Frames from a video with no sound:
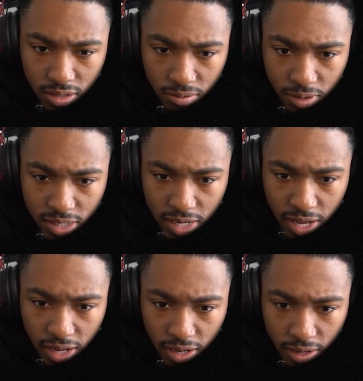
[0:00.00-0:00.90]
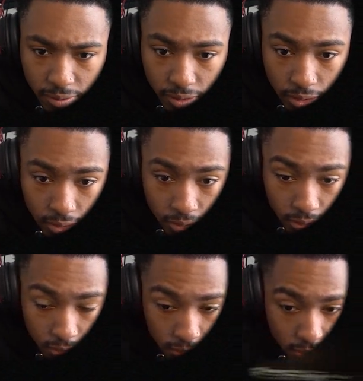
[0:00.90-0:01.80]
What is that?
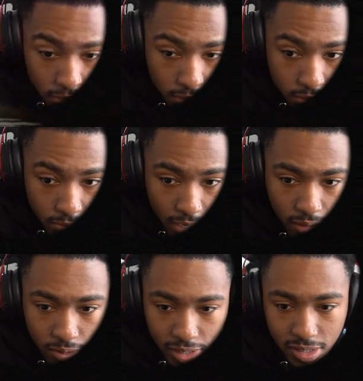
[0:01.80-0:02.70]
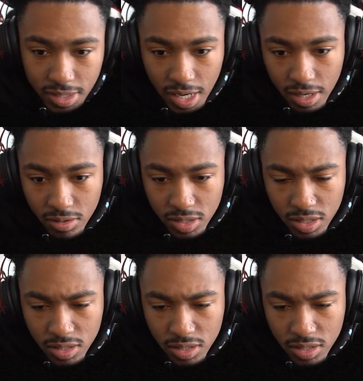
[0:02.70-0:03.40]
Twin, I don't like these sounds.